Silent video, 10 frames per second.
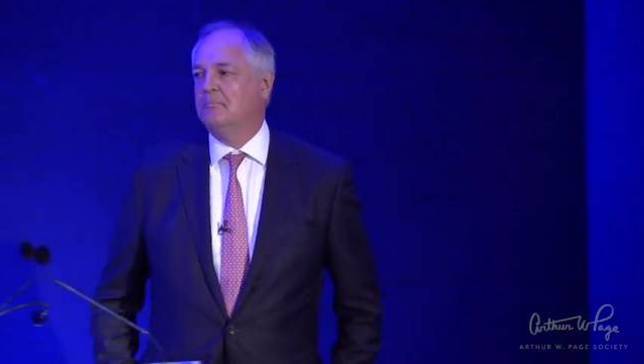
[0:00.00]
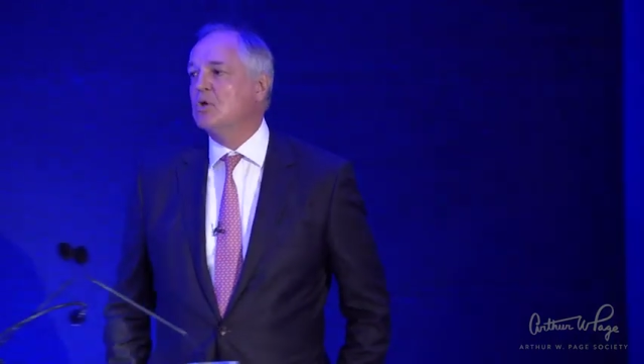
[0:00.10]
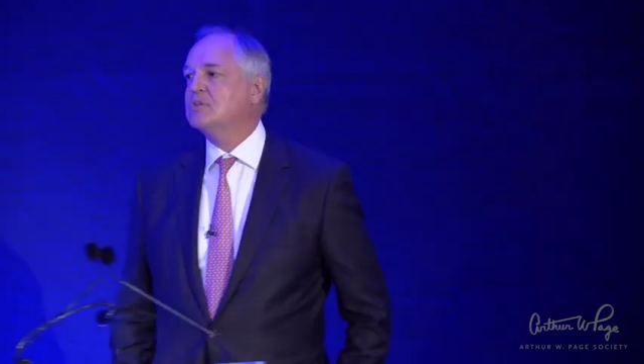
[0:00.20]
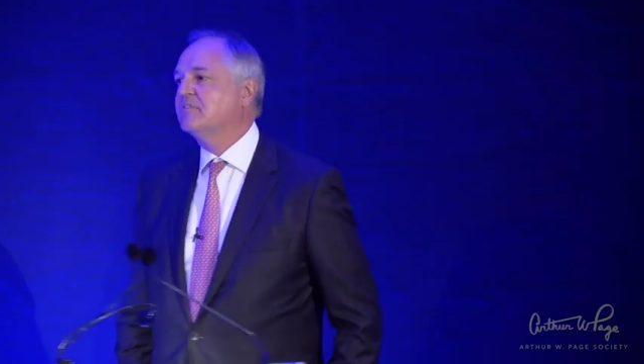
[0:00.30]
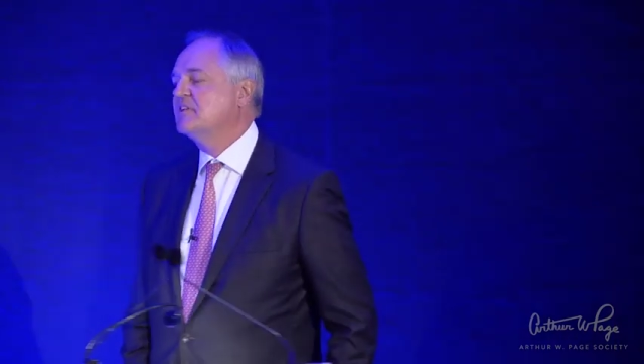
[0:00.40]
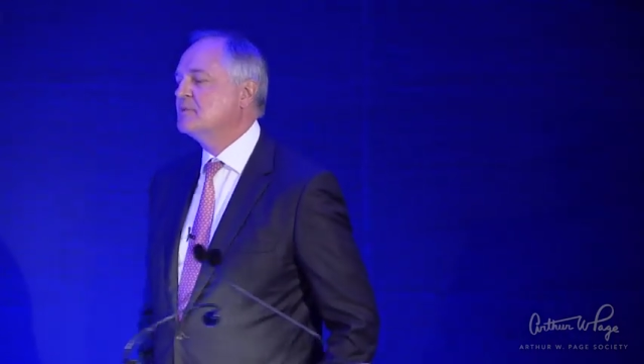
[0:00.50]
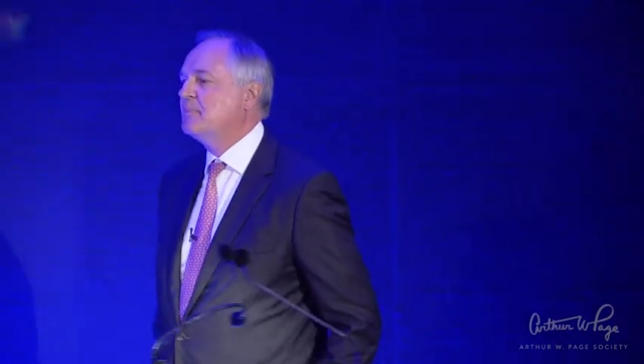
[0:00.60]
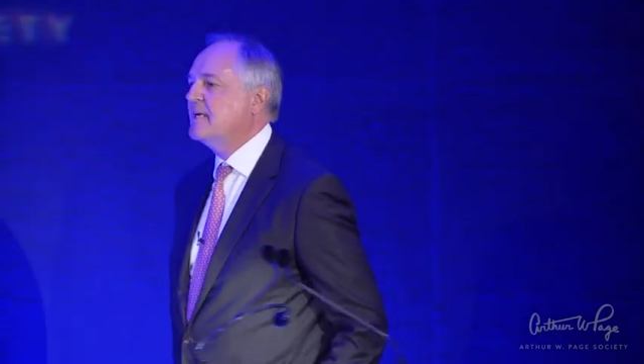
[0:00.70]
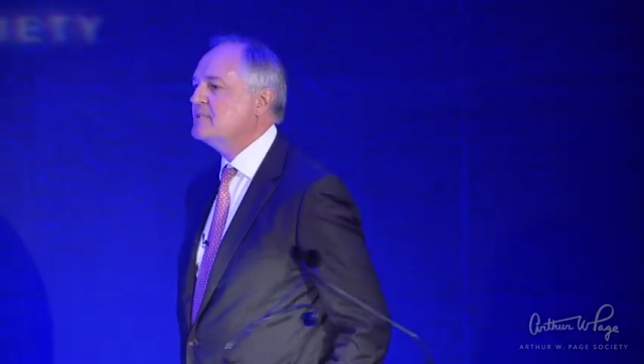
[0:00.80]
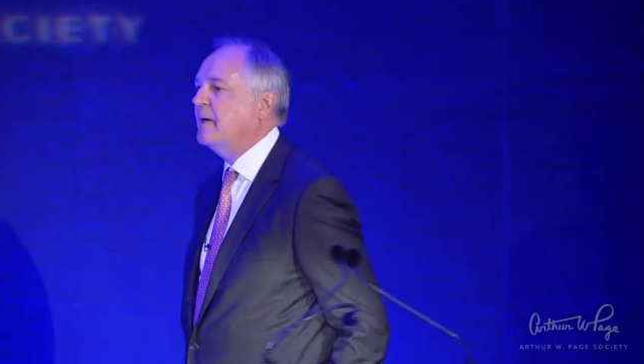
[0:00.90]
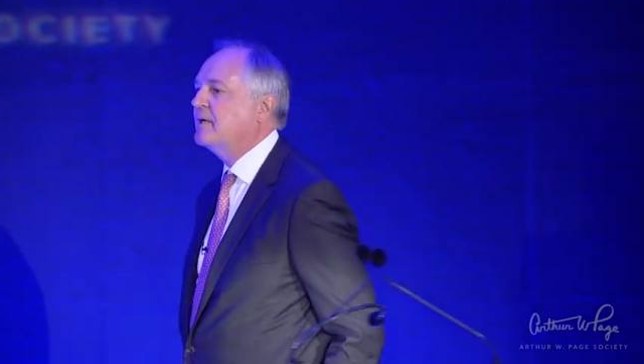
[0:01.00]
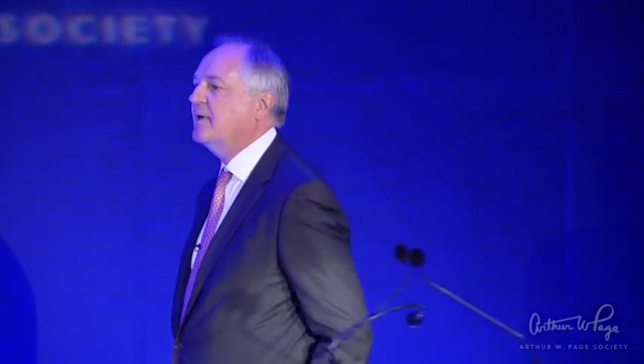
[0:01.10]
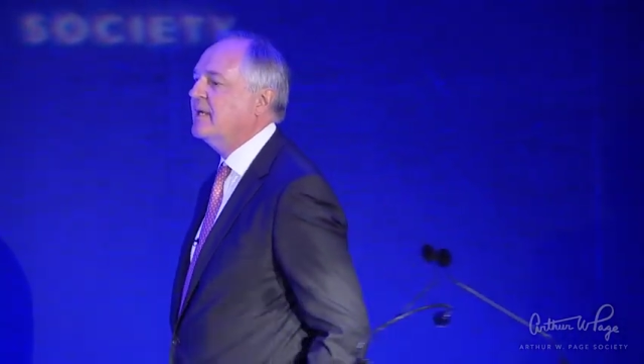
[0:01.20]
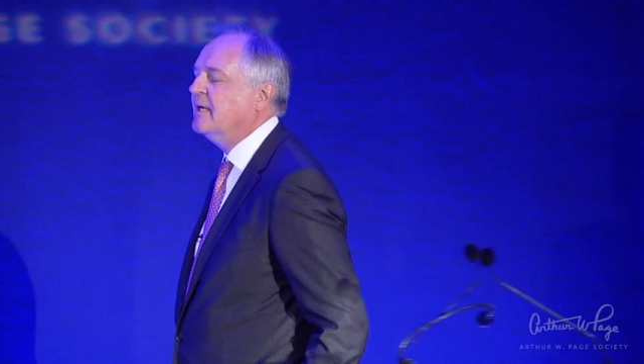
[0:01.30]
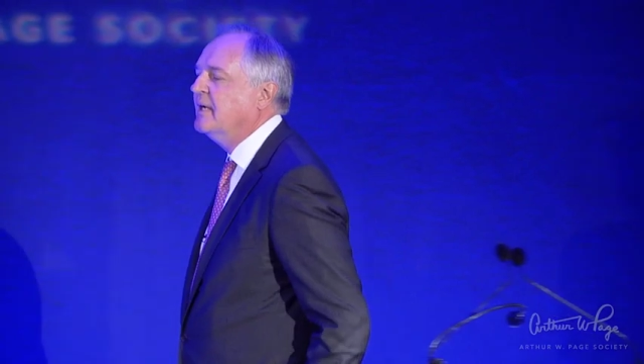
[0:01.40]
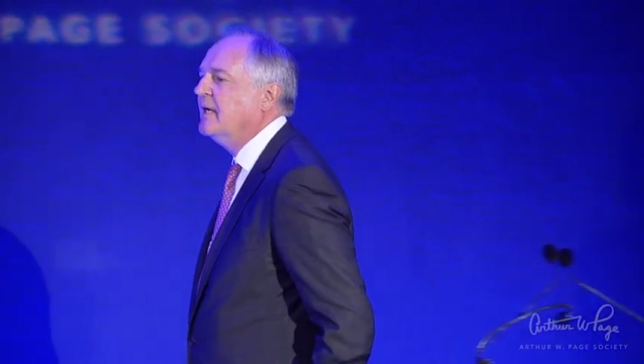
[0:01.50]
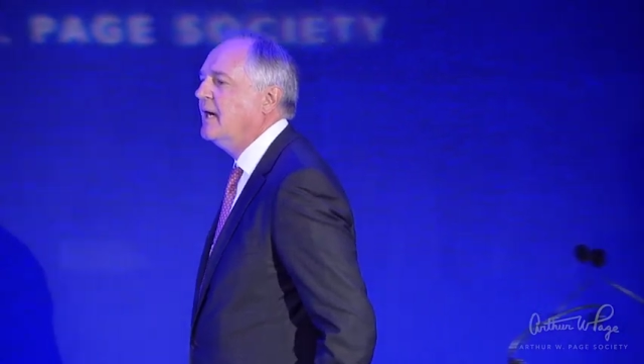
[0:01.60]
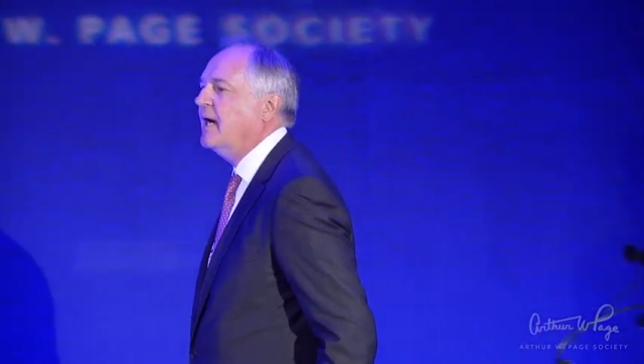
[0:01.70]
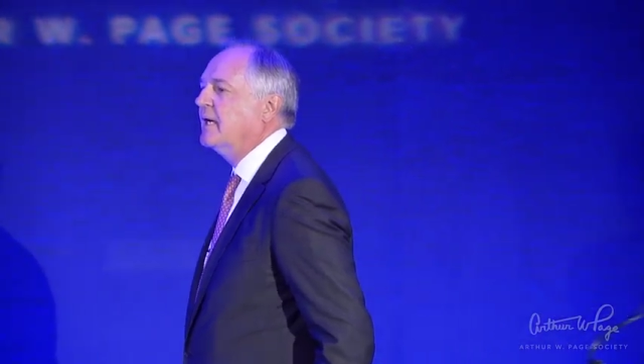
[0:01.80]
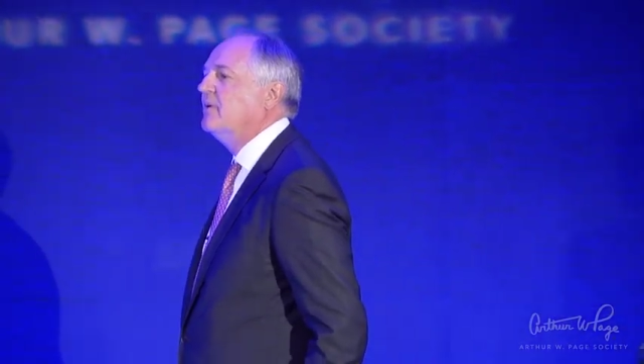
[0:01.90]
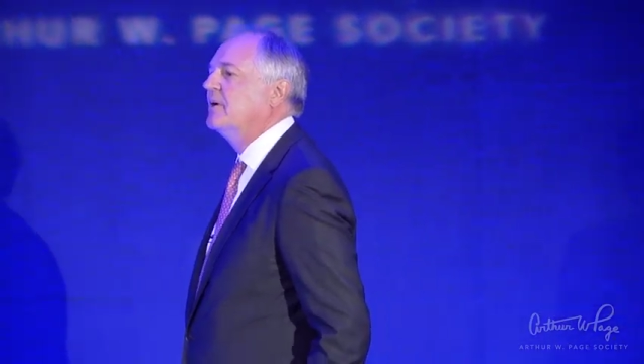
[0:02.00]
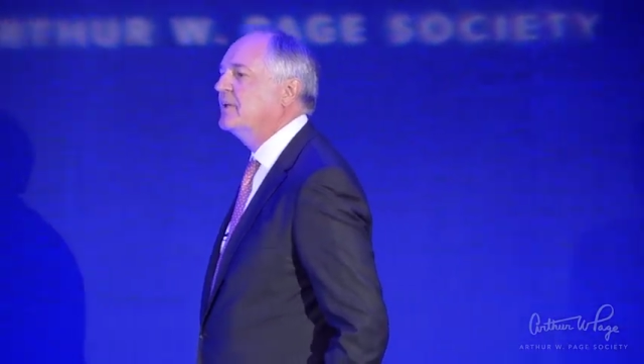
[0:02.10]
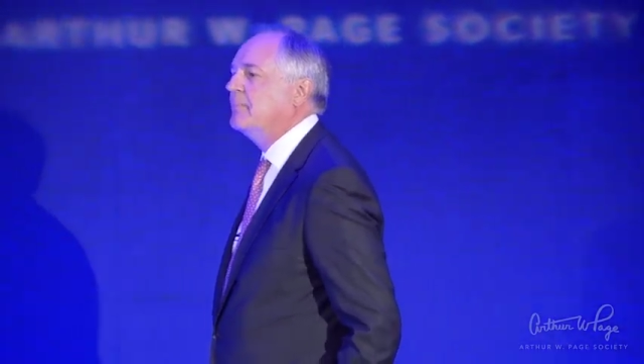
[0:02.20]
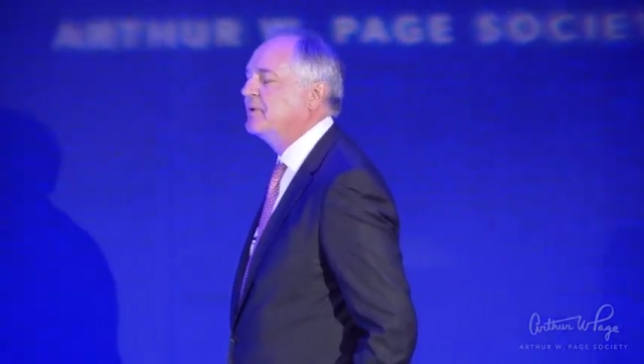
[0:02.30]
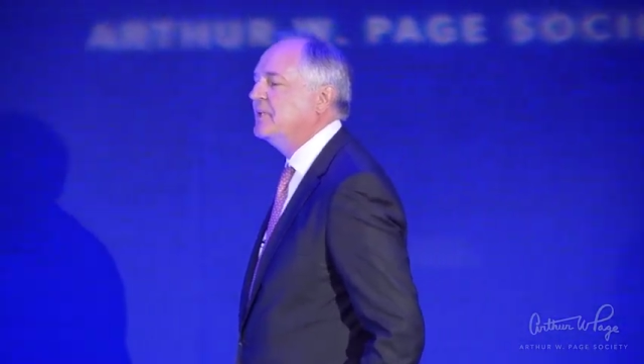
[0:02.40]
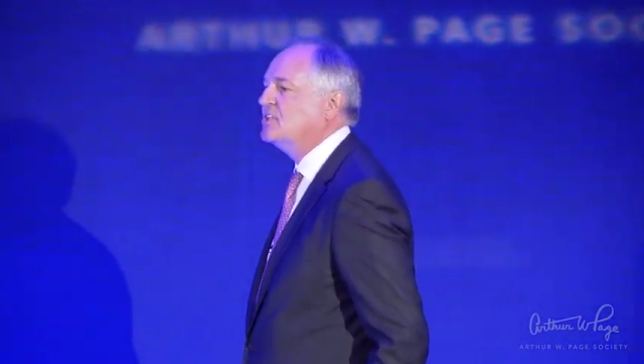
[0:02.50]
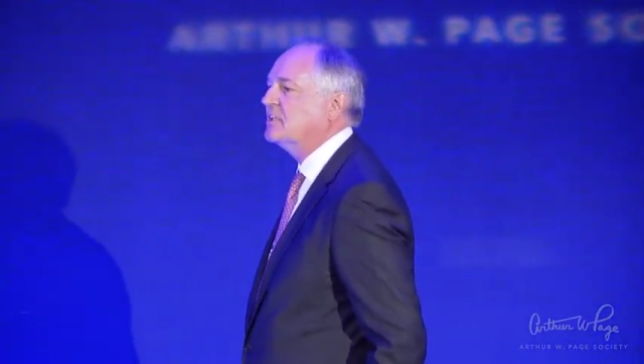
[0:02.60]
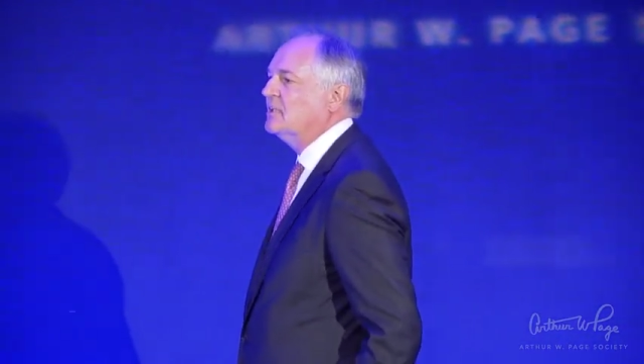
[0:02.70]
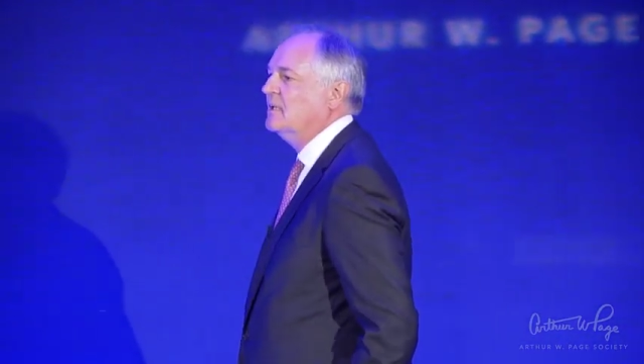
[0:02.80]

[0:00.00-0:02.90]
Most of these brands, by the way, are growing double-digit.